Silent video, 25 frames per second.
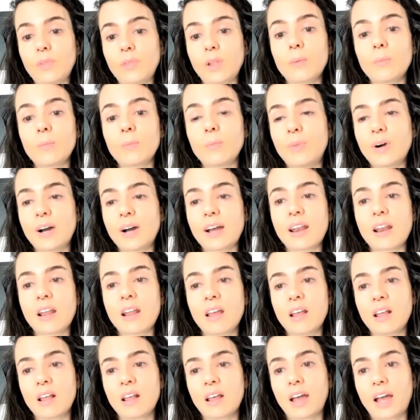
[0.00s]
But
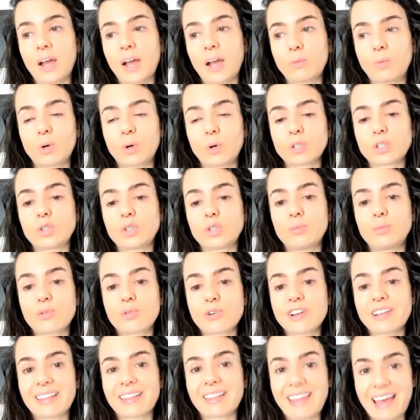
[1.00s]
I want to
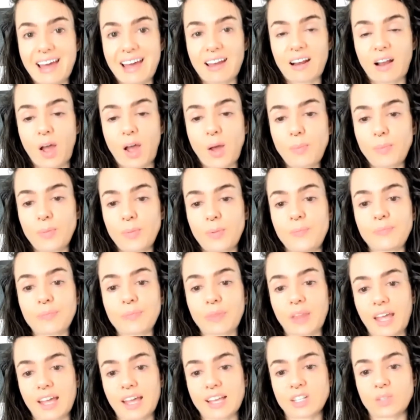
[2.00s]
bring that up,
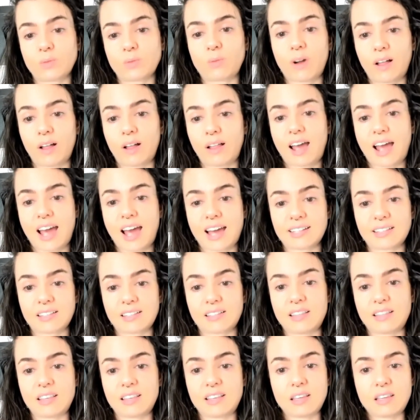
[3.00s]
as well as
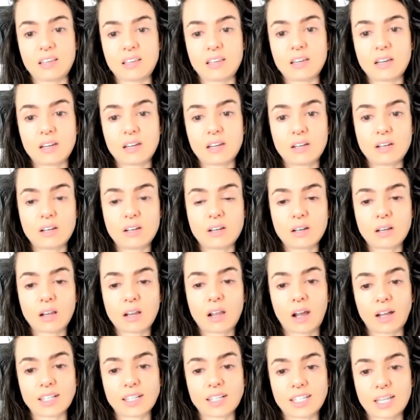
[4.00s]
the
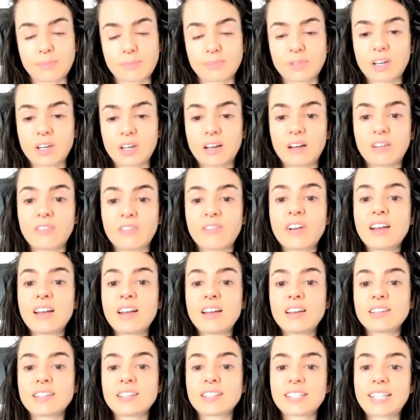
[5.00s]
concept of
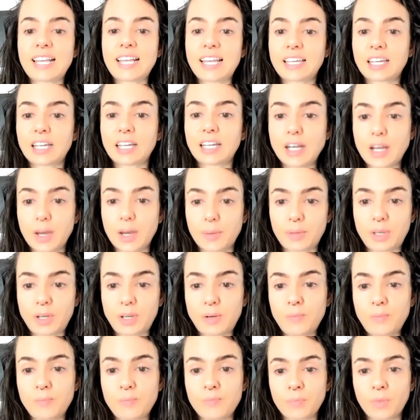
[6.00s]
psychic
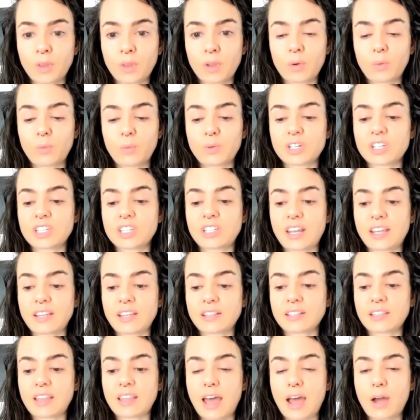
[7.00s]
numbing, which
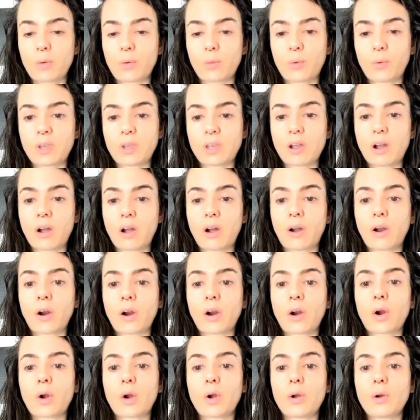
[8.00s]
states that we
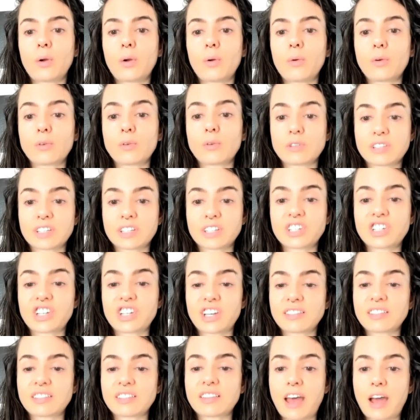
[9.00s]
are, or
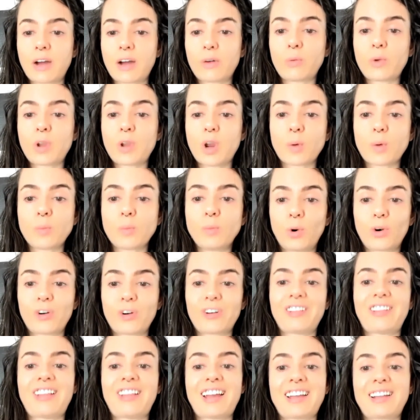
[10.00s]
suggests that we are
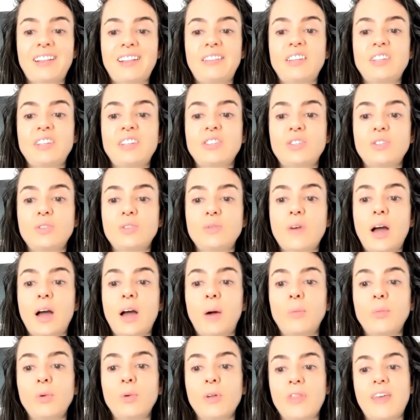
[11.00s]
more likely to
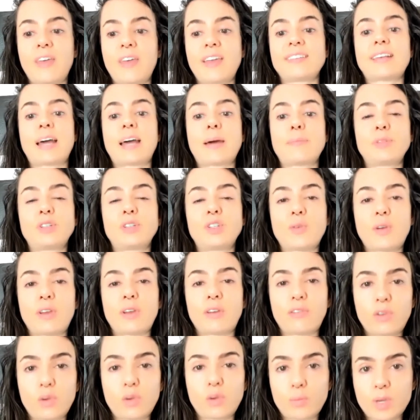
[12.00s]
help when things happen to a
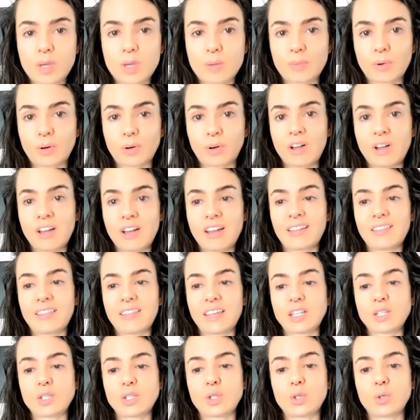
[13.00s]
few people
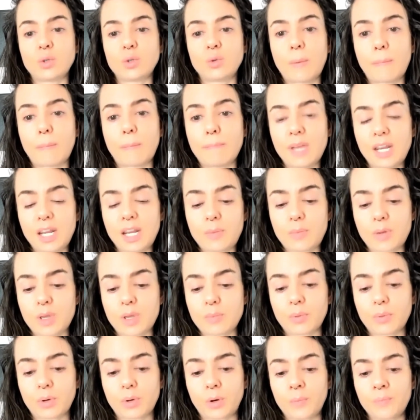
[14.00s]
than to many
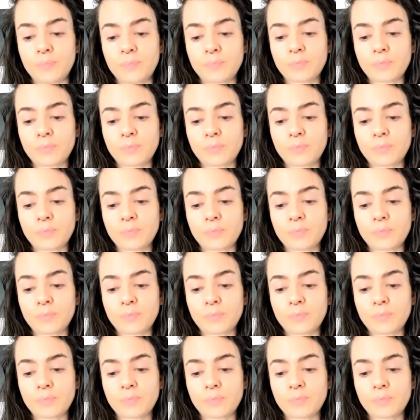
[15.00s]
people.